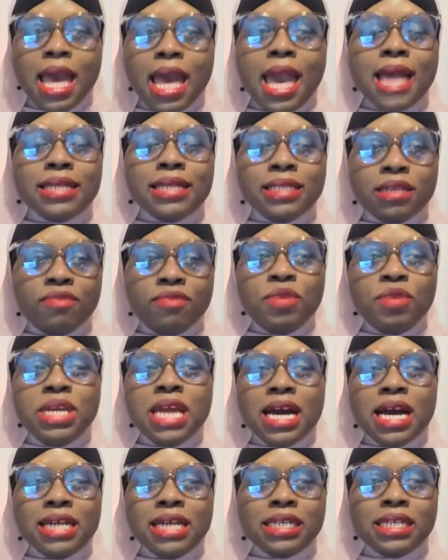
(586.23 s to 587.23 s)
as if
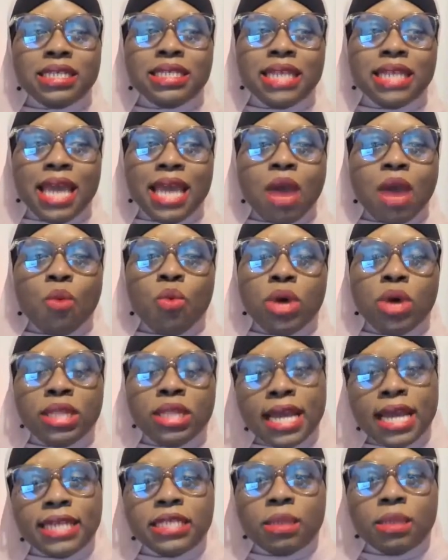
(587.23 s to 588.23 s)
we understand
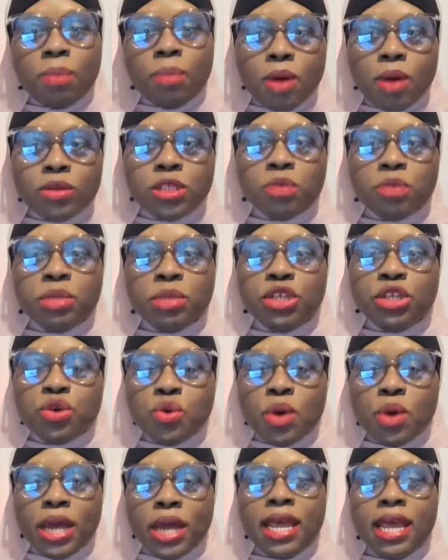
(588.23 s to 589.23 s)
what they're supposed to be
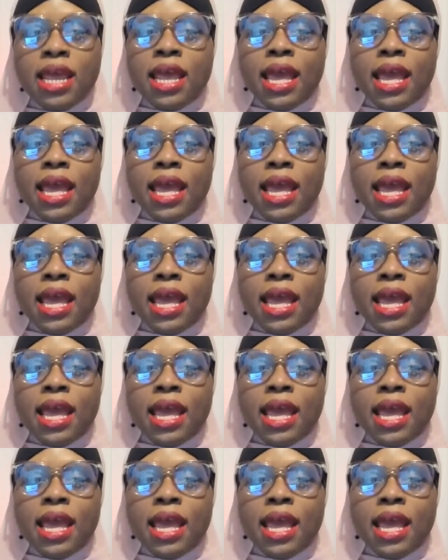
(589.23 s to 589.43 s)
doing